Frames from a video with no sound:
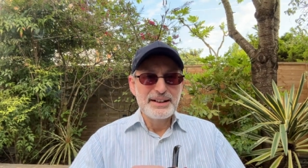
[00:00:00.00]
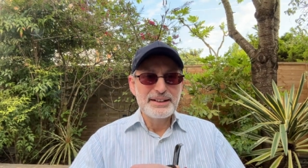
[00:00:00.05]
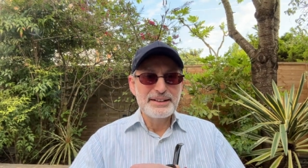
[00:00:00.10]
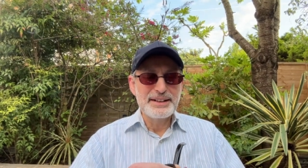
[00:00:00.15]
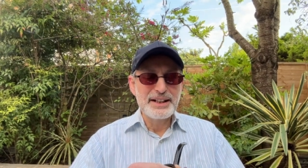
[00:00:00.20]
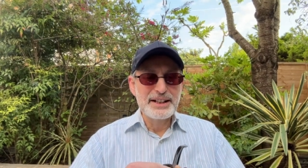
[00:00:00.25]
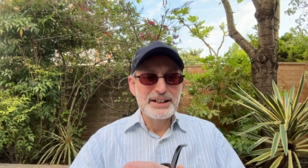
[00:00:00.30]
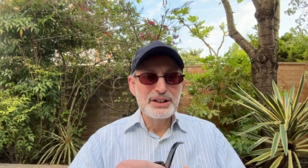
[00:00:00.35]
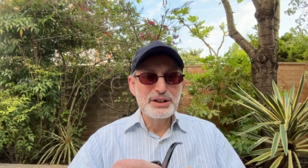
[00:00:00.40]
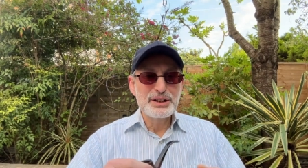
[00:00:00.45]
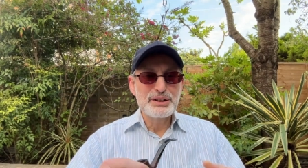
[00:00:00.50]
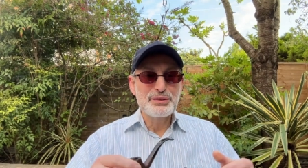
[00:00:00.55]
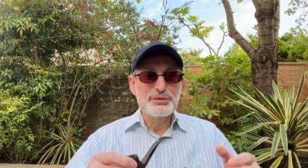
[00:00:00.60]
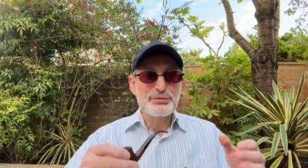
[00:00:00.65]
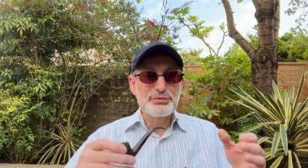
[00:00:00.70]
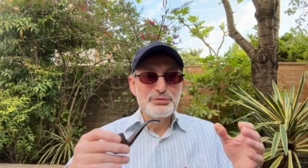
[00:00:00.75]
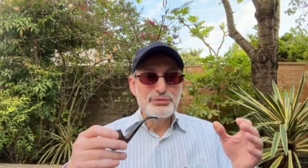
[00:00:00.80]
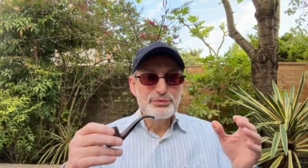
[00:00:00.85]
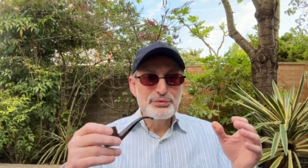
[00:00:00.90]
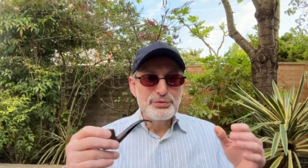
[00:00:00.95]
Then you can
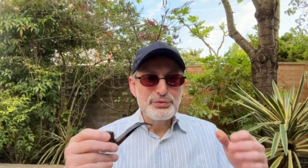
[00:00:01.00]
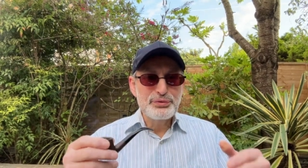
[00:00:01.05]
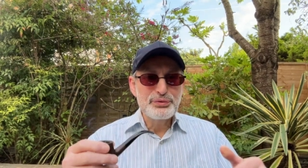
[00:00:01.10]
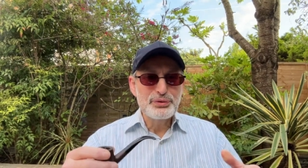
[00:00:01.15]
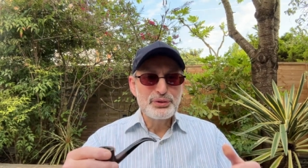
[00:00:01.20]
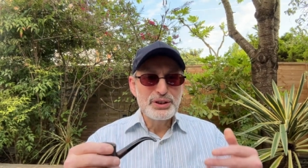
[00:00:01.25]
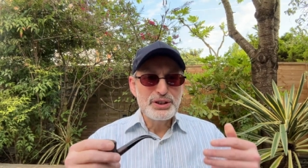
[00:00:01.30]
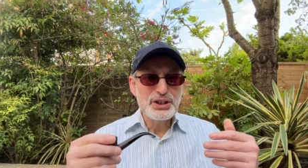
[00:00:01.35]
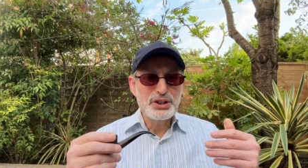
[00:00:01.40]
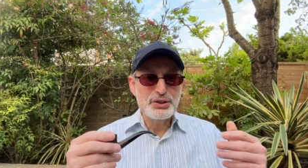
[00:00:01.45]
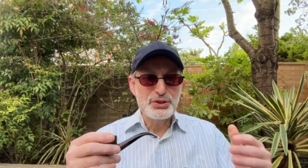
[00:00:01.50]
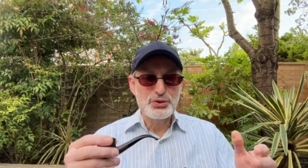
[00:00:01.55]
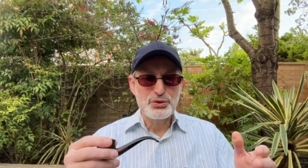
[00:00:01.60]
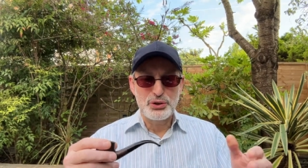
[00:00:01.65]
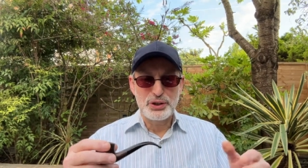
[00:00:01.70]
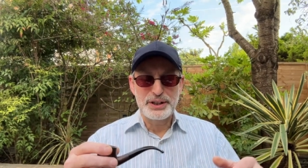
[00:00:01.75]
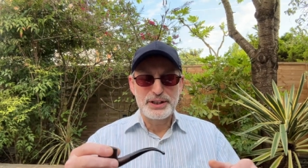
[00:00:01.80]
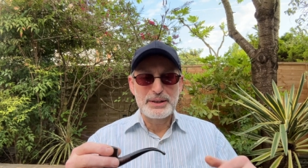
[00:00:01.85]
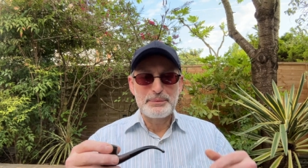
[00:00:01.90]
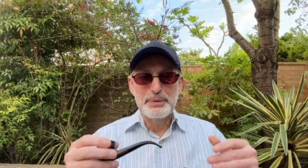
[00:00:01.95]
fully
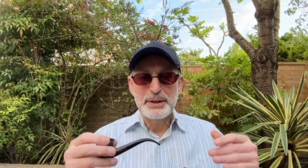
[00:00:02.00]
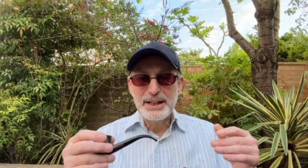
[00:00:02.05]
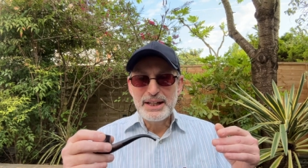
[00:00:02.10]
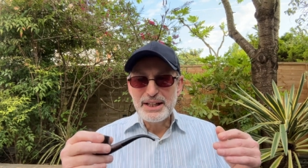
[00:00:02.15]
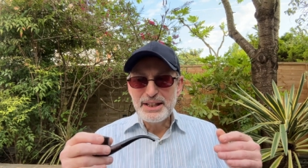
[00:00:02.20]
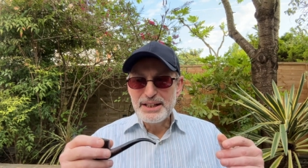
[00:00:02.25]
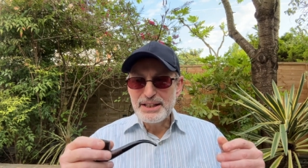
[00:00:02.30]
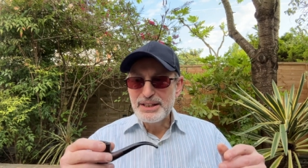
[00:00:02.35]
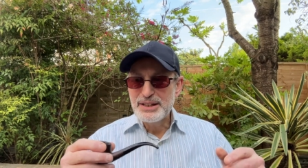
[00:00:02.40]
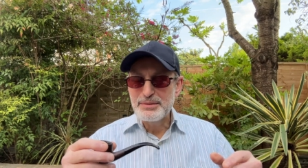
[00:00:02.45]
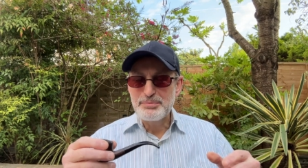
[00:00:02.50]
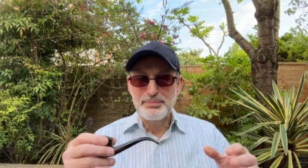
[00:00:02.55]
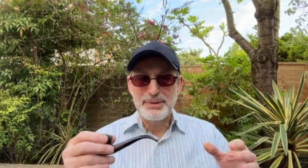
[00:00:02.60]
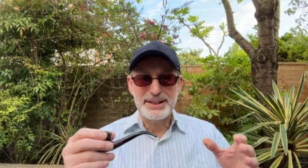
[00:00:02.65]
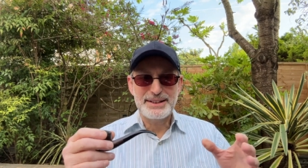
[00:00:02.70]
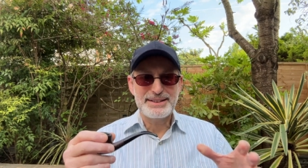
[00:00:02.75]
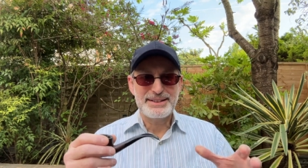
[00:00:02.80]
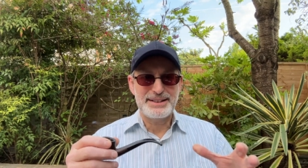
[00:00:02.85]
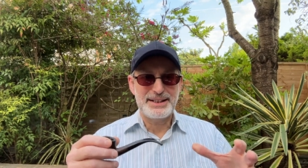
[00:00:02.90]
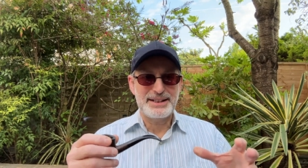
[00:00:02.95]
enjoy. In the beginning, you
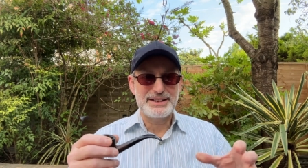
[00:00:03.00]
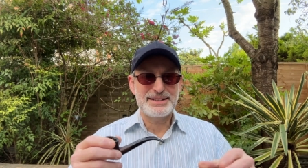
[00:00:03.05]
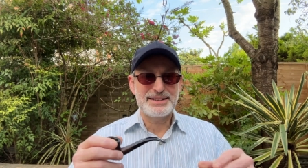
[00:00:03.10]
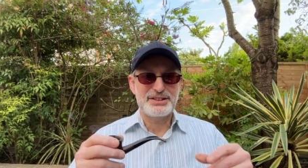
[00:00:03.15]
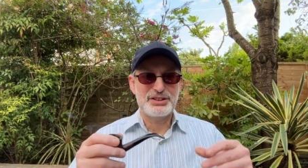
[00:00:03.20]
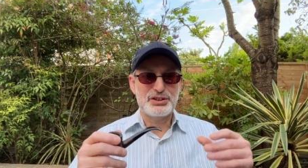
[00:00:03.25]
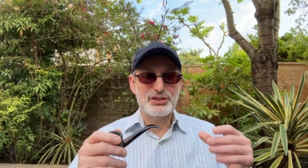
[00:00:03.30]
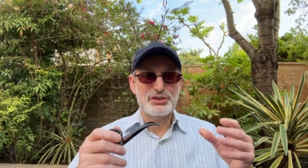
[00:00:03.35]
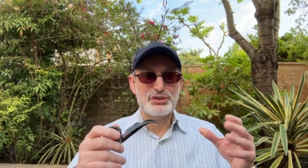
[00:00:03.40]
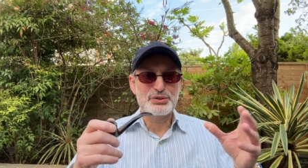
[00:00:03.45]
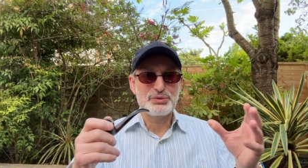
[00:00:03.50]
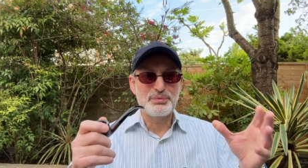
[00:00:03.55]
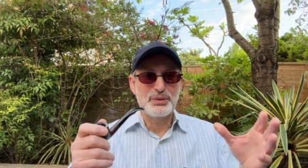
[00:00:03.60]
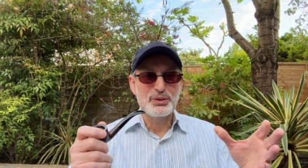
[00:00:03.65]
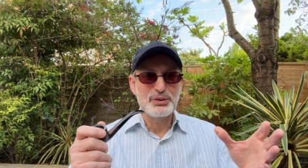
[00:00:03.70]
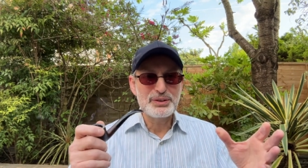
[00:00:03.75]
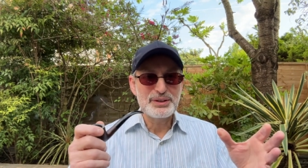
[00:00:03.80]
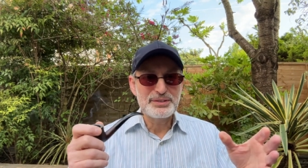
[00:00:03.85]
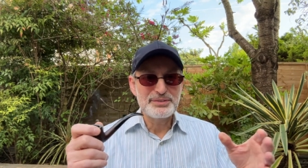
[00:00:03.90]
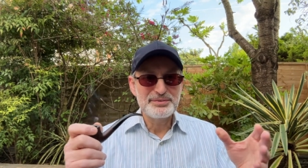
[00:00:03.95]
might taste just
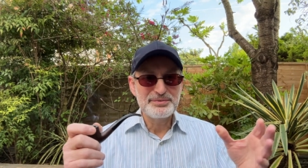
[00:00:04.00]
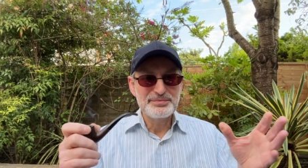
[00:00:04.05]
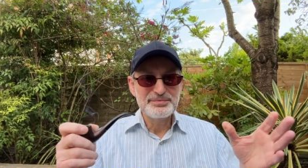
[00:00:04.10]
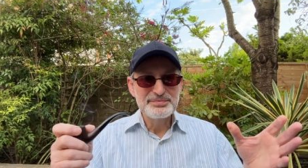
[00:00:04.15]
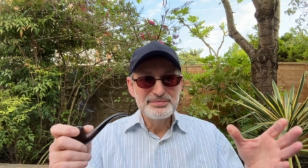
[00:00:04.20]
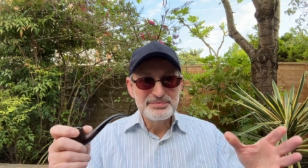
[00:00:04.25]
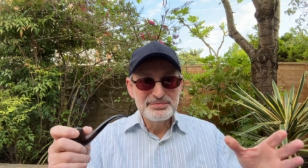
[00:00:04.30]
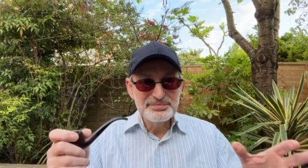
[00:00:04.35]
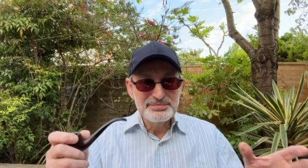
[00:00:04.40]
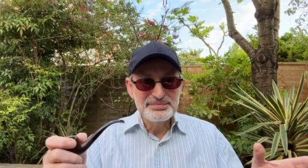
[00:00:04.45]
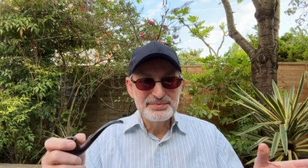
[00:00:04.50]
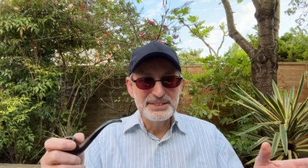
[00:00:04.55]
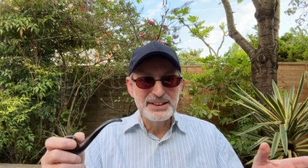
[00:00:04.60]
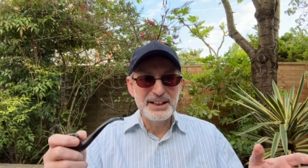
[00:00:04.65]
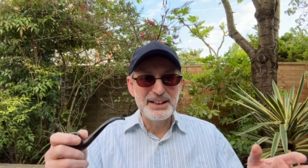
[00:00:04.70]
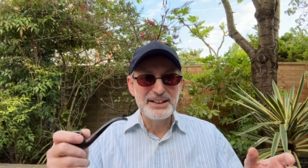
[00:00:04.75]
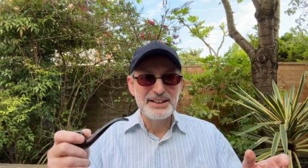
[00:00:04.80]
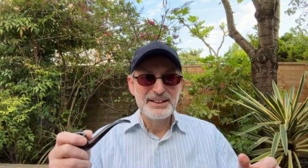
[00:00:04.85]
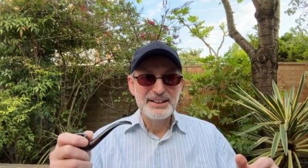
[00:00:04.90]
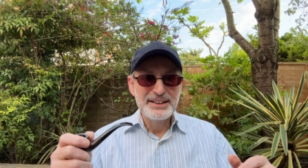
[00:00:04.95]
smoke, yeah.
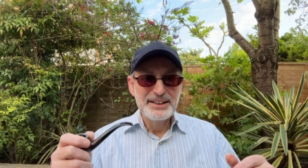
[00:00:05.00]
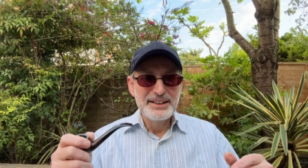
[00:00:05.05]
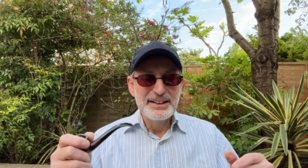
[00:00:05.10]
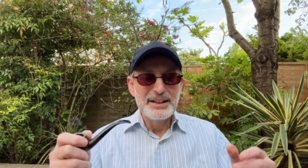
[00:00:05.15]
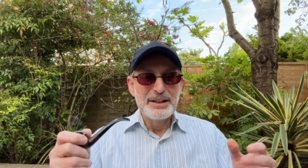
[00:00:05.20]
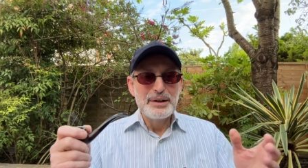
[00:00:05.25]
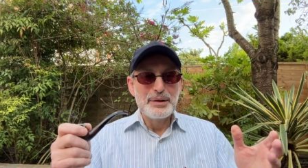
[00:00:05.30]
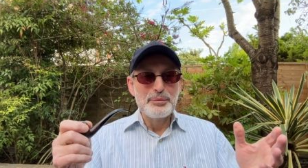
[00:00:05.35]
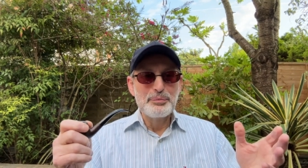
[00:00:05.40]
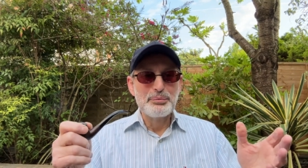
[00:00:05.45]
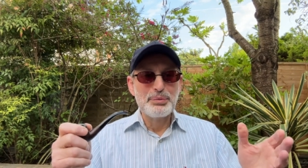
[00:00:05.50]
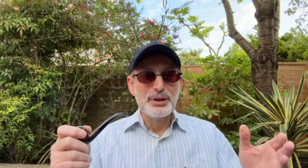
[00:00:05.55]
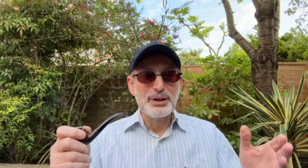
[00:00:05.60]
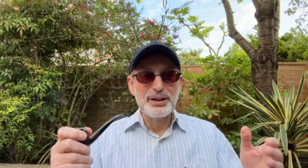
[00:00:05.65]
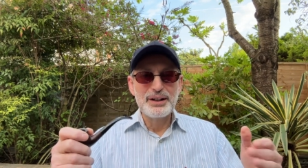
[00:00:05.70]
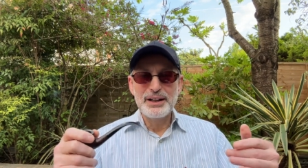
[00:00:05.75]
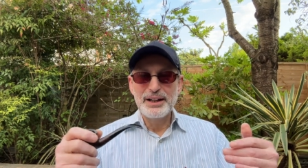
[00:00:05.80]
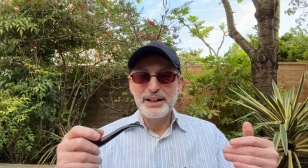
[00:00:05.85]
But